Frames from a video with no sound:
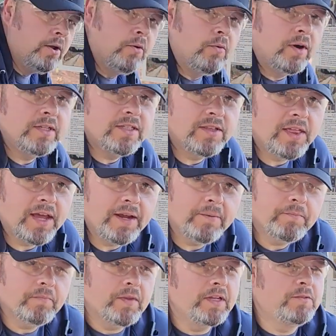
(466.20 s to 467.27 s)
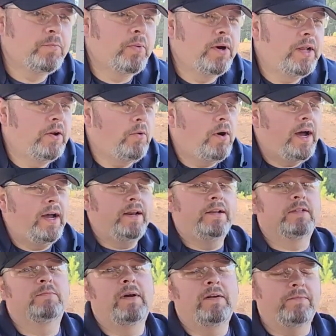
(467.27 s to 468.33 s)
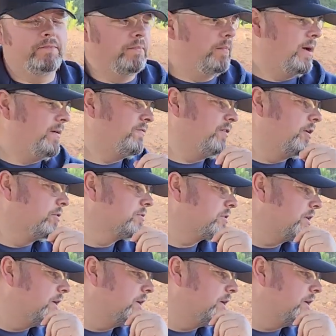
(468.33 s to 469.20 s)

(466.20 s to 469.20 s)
what you think. It's pretty quiet. It's my first